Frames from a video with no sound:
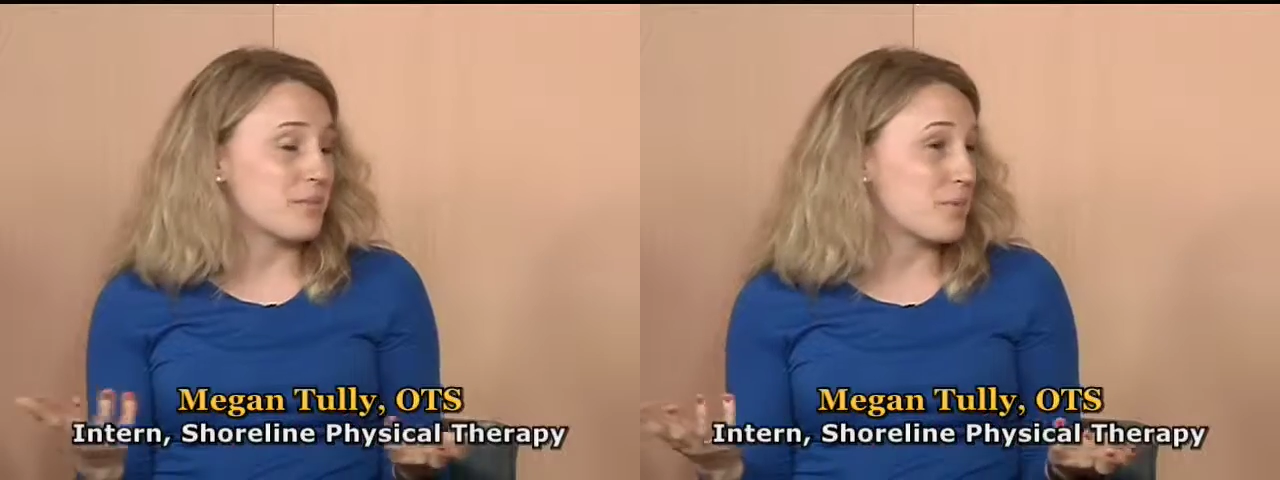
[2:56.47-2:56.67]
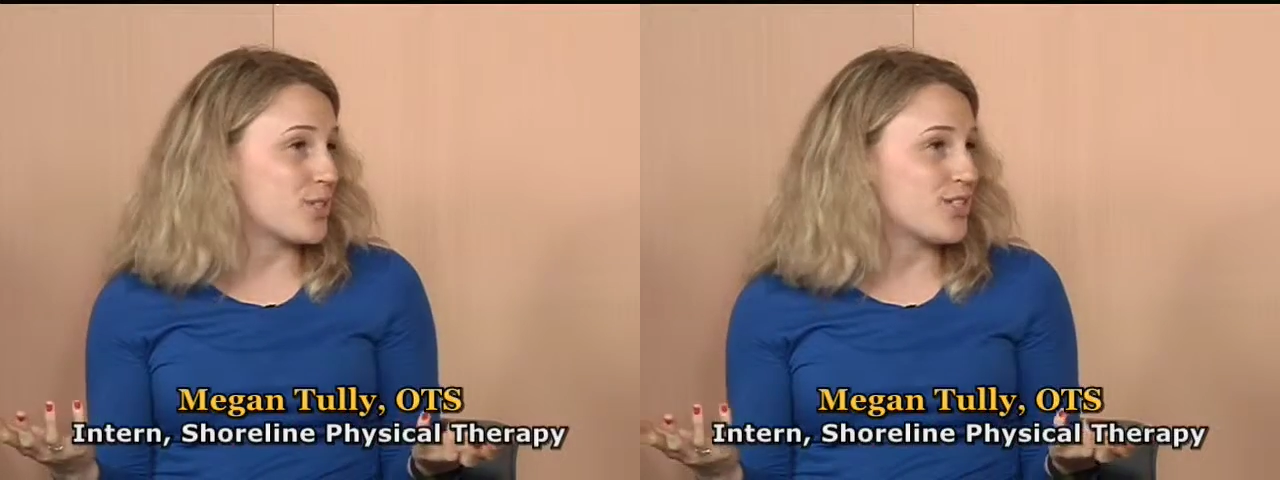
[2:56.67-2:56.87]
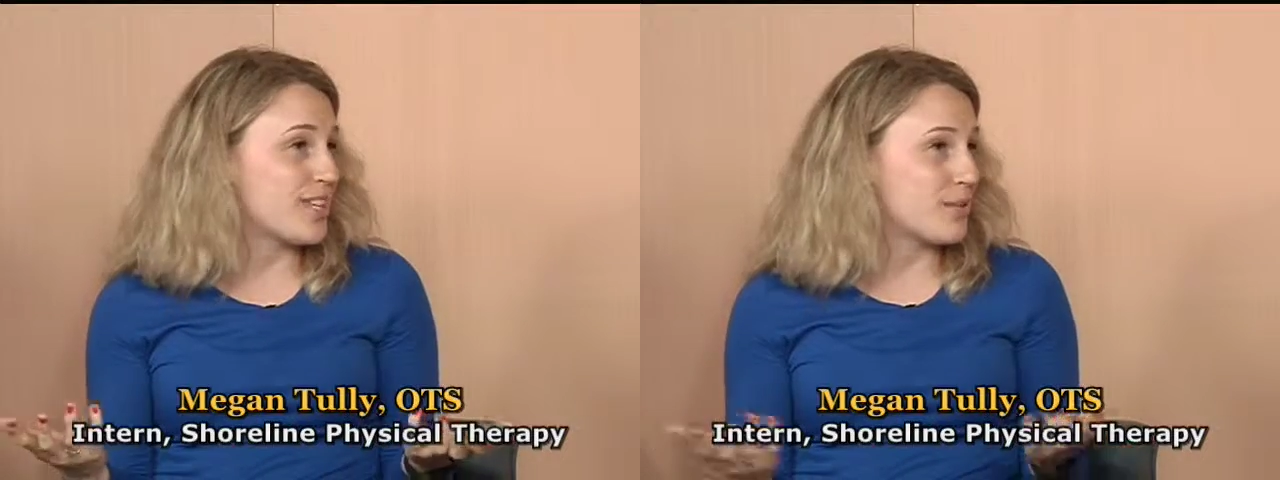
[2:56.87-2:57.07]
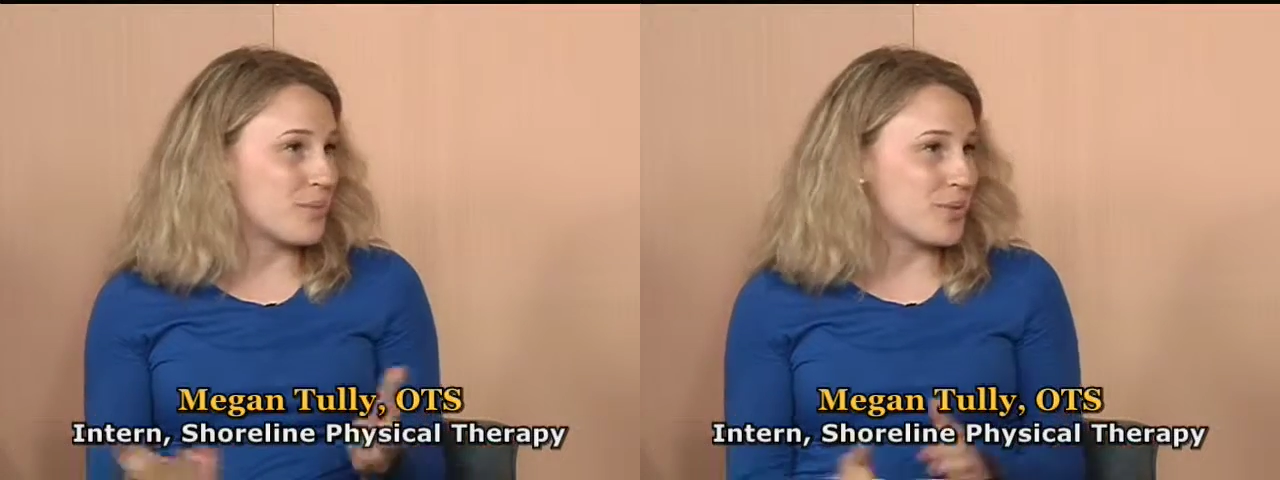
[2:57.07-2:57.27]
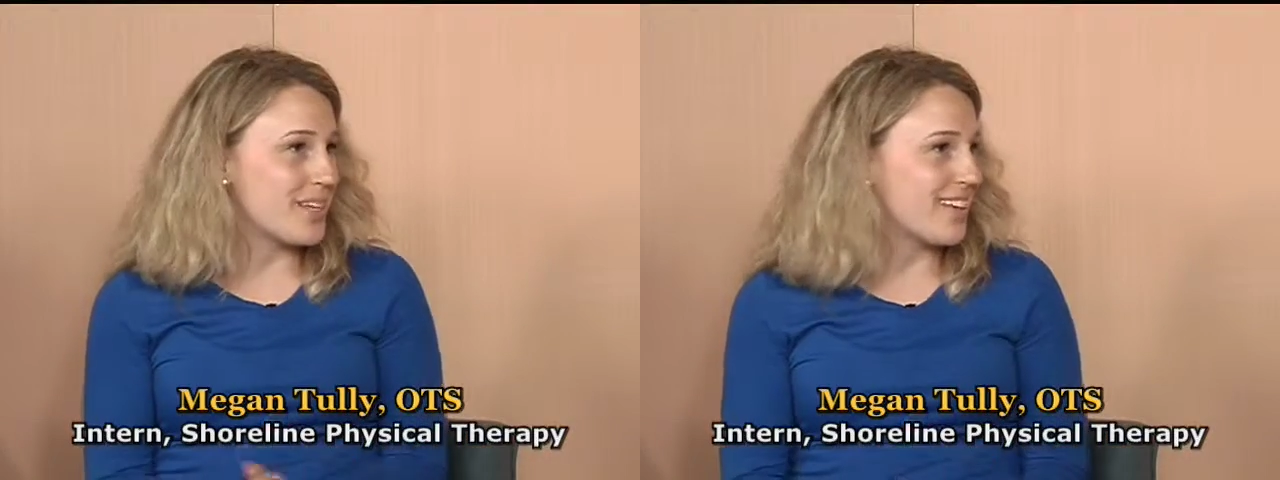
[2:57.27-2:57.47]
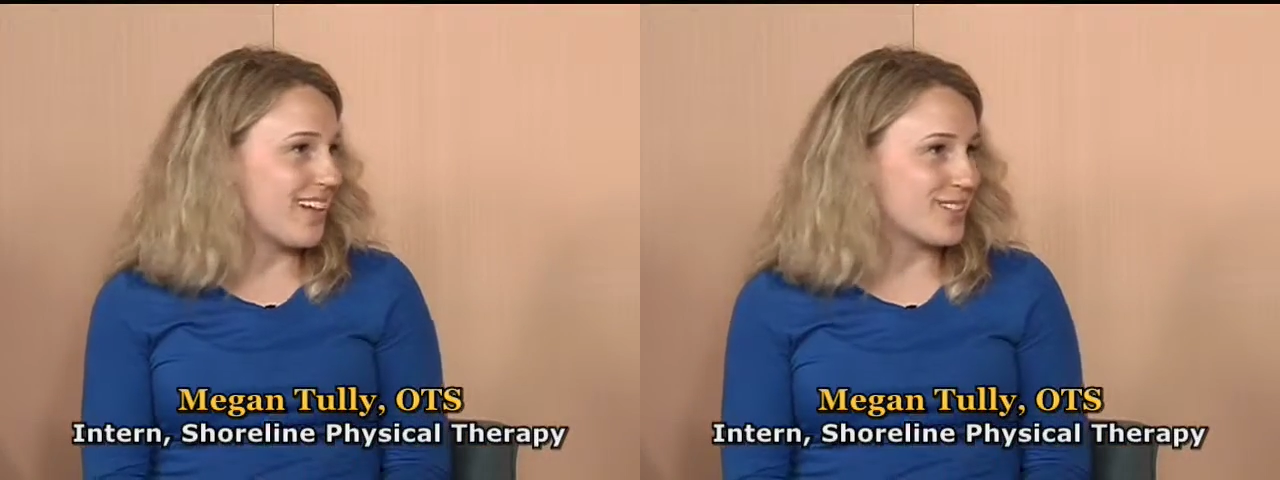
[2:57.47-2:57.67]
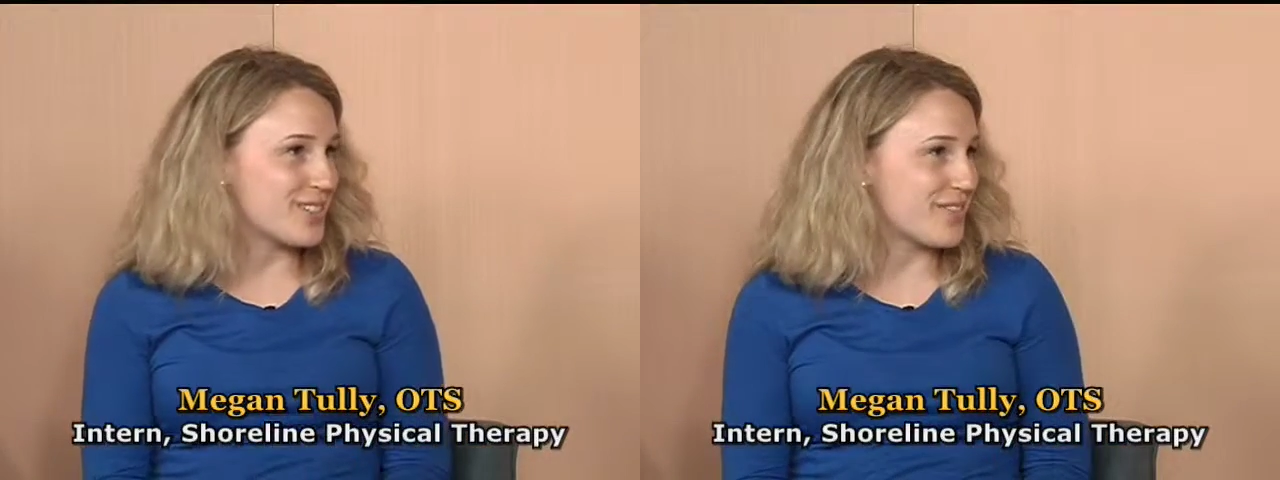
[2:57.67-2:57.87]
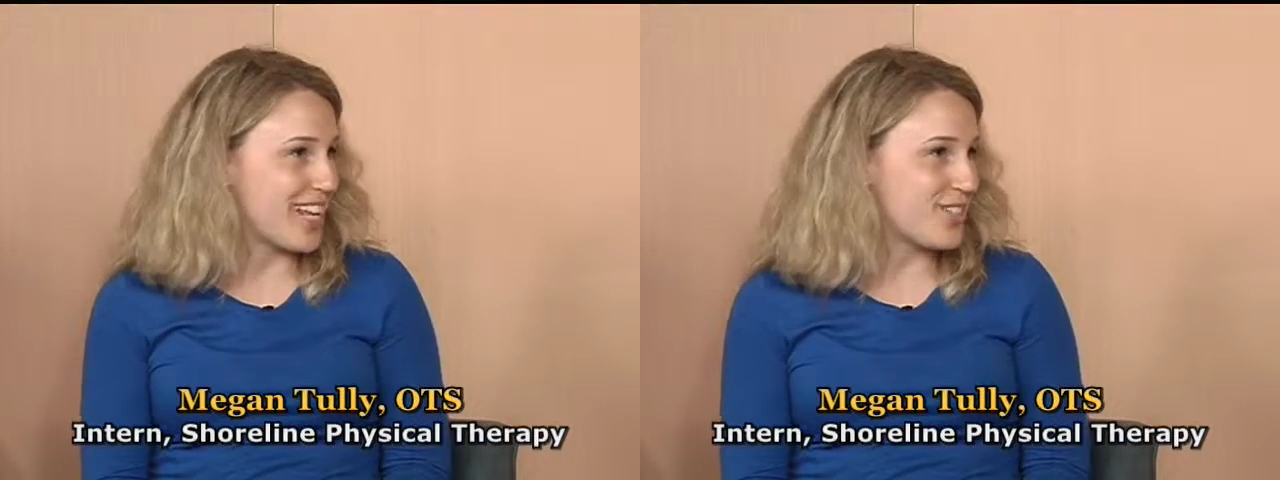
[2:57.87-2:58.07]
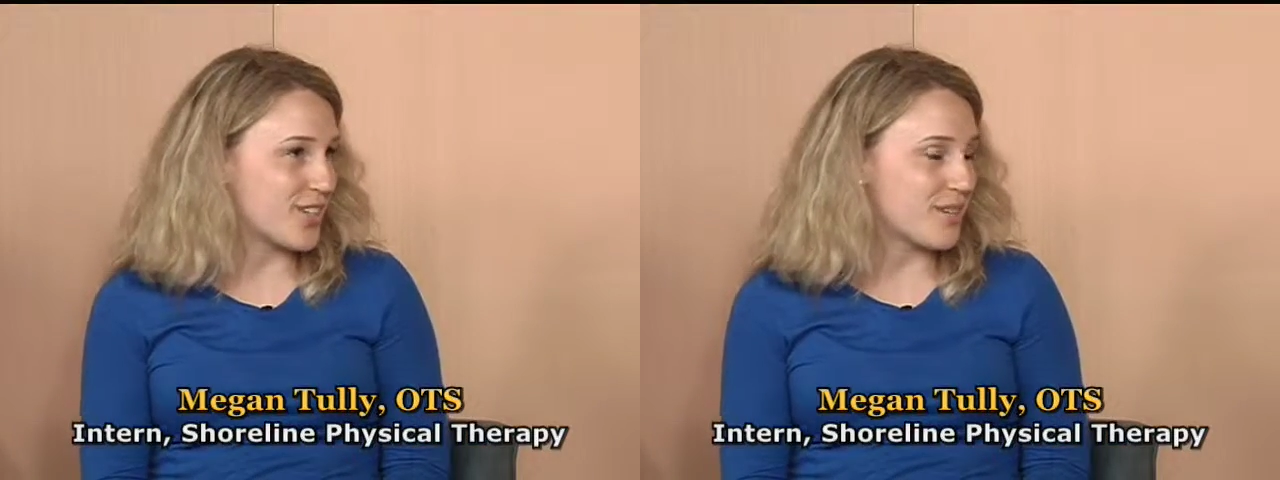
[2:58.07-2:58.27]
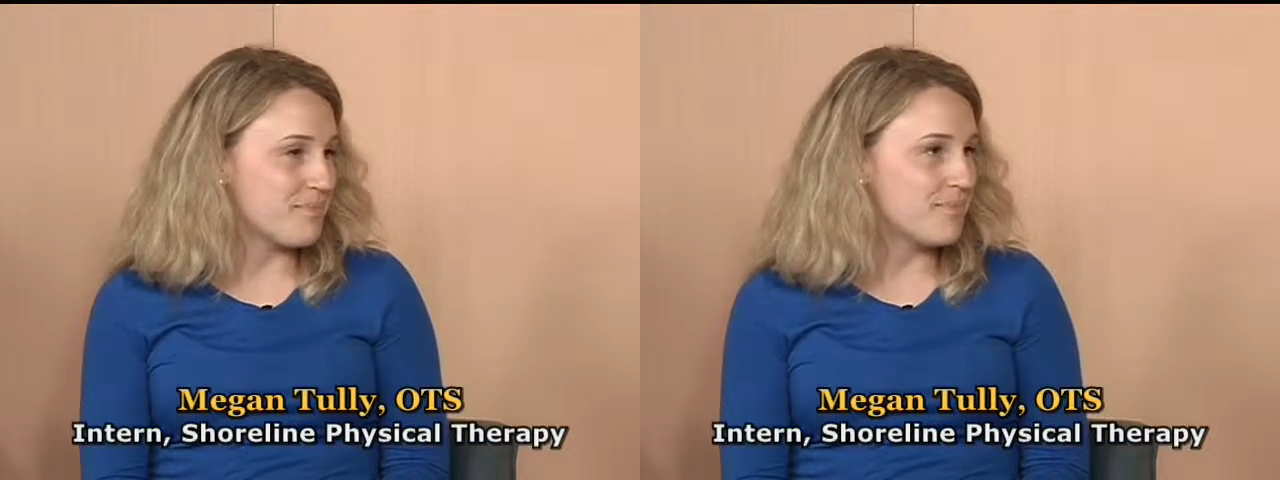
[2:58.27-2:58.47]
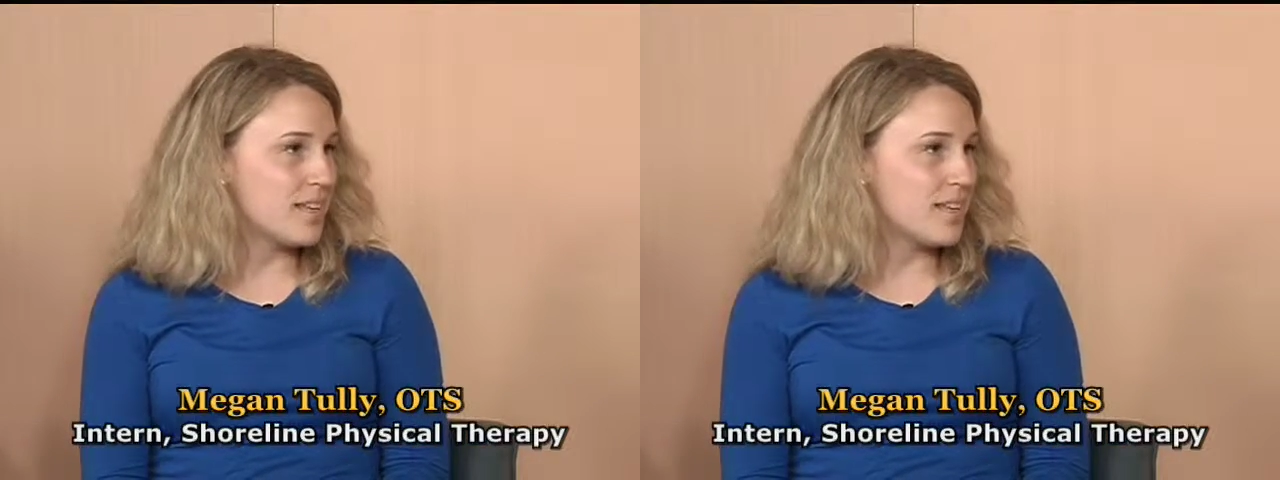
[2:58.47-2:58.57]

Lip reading: appreciate the beauty and colors of nature.